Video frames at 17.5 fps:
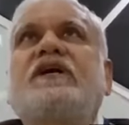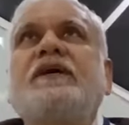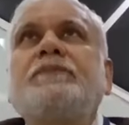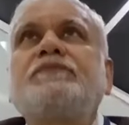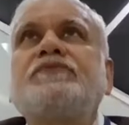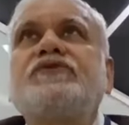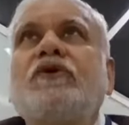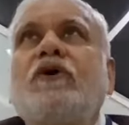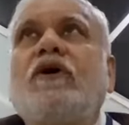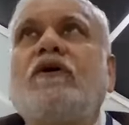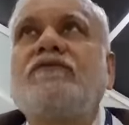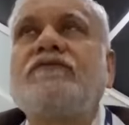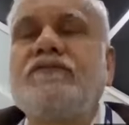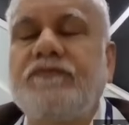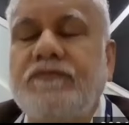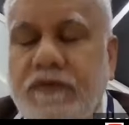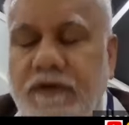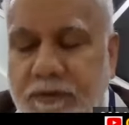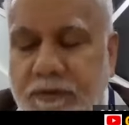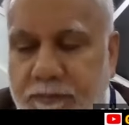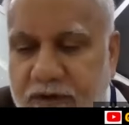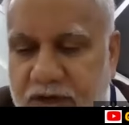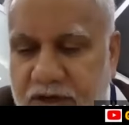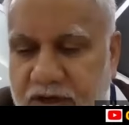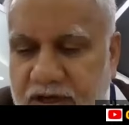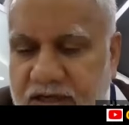steps of
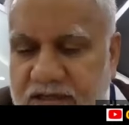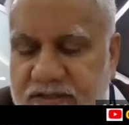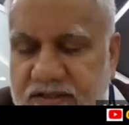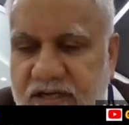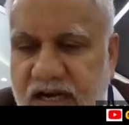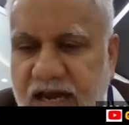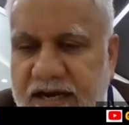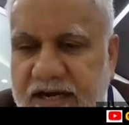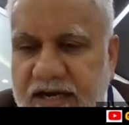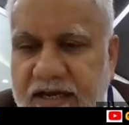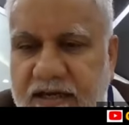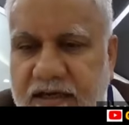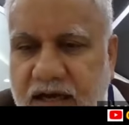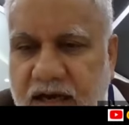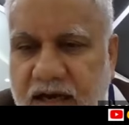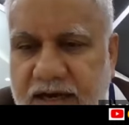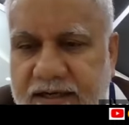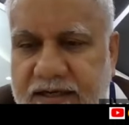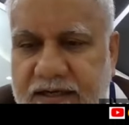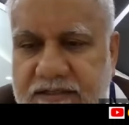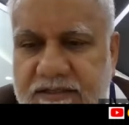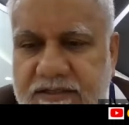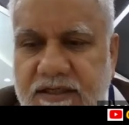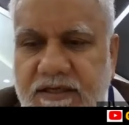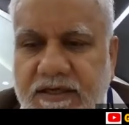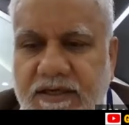repairing a sliding
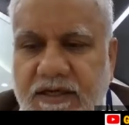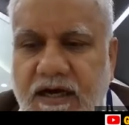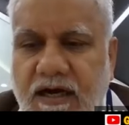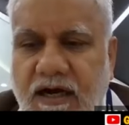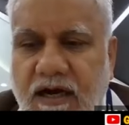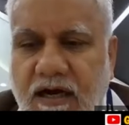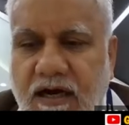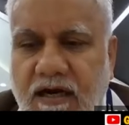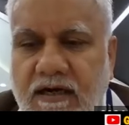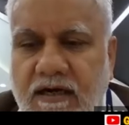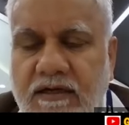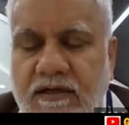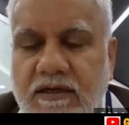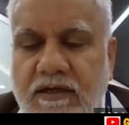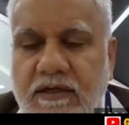hiatus hernia are: